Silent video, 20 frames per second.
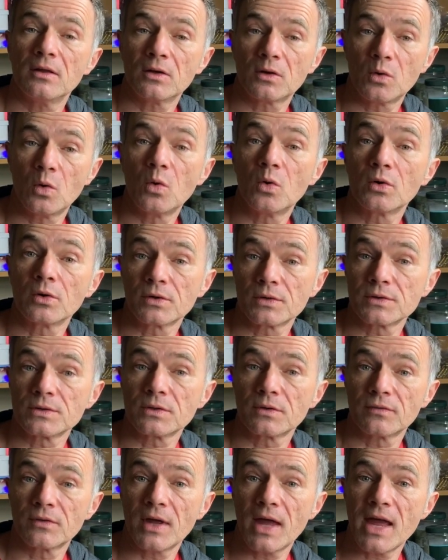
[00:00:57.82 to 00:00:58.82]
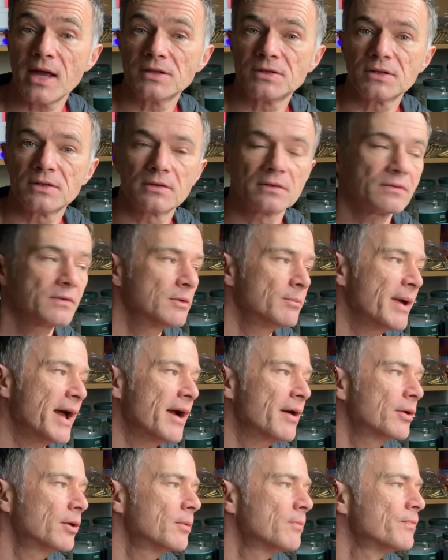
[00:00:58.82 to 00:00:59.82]
corners of the edges of the
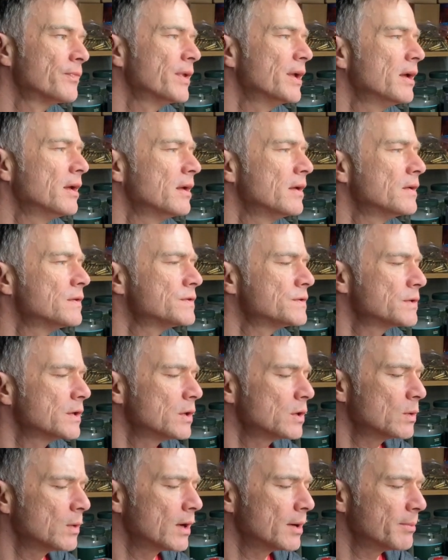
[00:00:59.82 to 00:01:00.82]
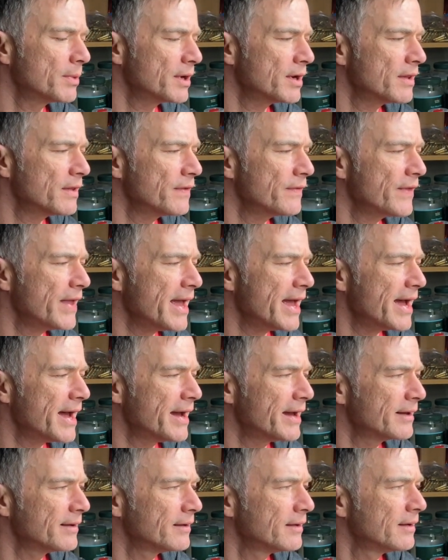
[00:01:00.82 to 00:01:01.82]
barrel. So, but other than
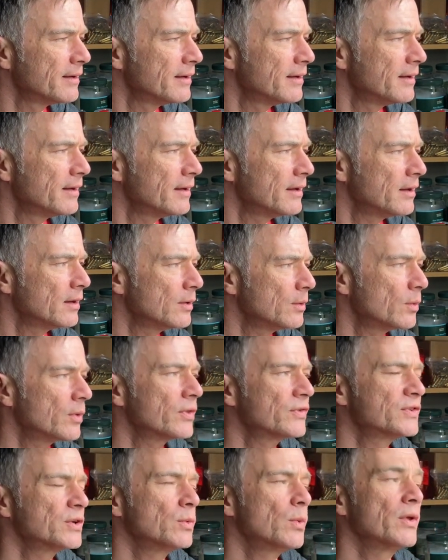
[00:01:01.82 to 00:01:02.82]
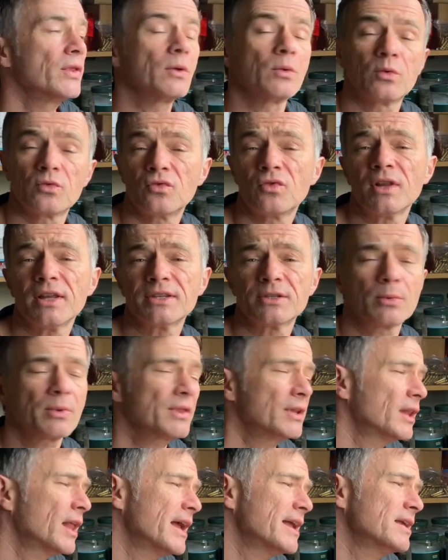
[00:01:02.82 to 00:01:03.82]
that, when the
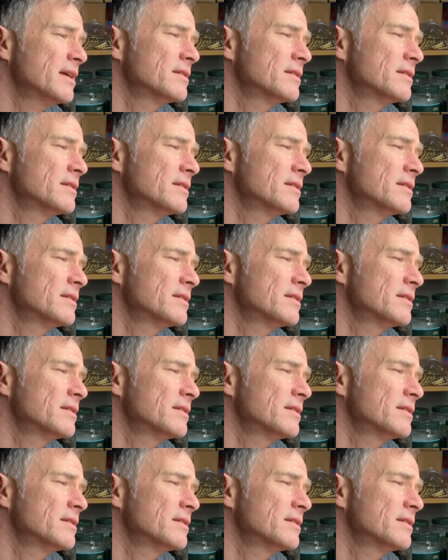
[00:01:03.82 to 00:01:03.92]
light